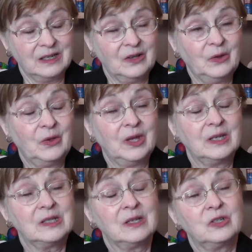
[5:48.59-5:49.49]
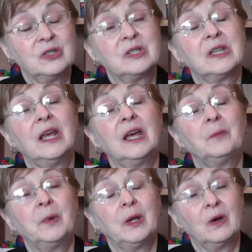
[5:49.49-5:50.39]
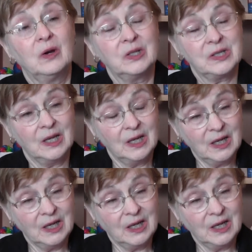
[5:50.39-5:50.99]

and other things such as that, because